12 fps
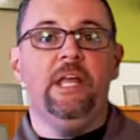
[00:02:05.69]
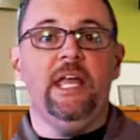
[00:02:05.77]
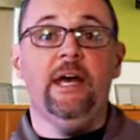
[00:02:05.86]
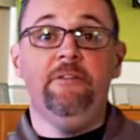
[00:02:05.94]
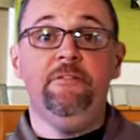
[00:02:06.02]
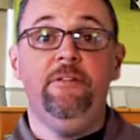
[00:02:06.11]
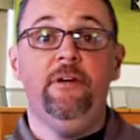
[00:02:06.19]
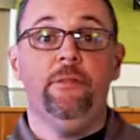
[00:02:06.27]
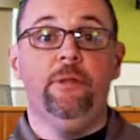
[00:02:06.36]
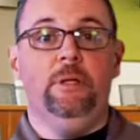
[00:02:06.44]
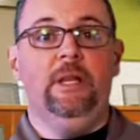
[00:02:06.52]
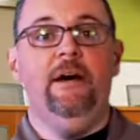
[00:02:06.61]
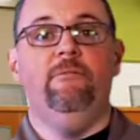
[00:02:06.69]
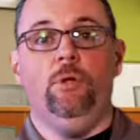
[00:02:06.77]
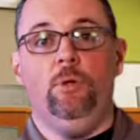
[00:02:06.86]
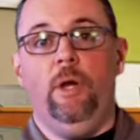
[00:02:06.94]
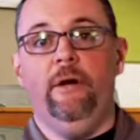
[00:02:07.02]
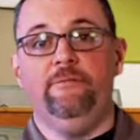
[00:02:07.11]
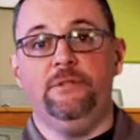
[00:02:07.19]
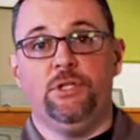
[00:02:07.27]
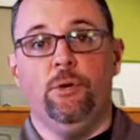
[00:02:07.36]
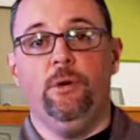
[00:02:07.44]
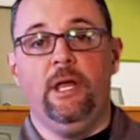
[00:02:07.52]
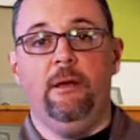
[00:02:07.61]
If the level of
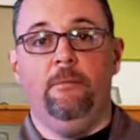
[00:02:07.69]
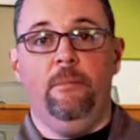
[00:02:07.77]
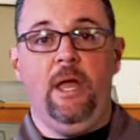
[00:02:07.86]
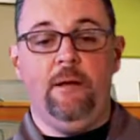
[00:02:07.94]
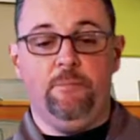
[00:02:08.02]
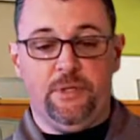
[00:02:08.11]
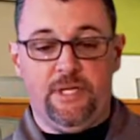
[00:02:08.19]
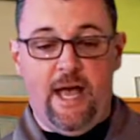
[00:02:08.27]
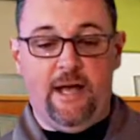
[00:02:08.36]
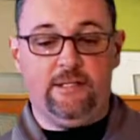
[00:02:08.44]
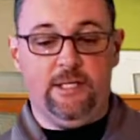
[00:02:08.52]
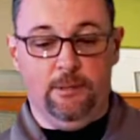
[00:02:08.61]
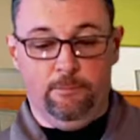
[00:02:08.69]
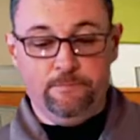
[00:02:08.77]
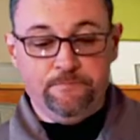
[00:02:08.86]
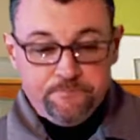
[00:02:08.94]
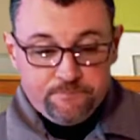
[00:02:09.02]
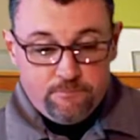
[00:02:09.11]
sodium and potassium